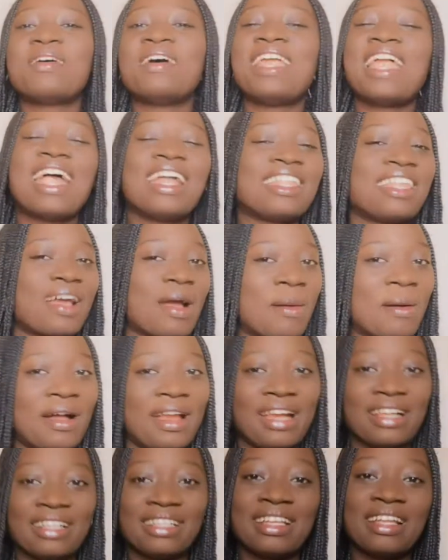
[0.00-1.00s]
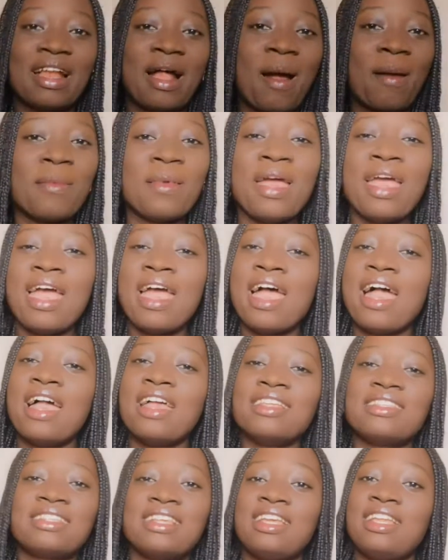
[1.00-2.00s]
when I think about it,
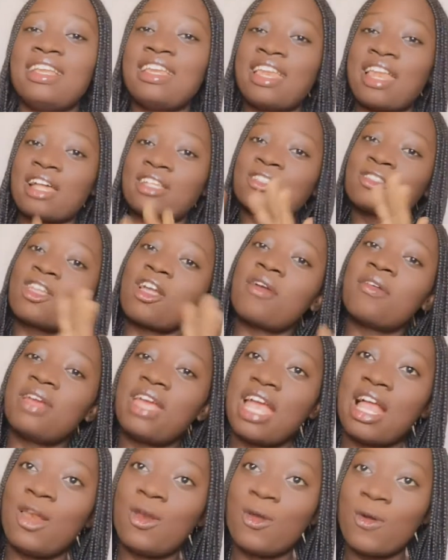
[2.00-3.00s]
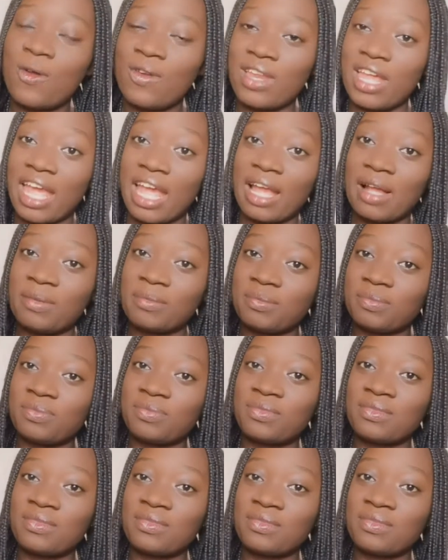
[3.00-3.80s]
see the story alone,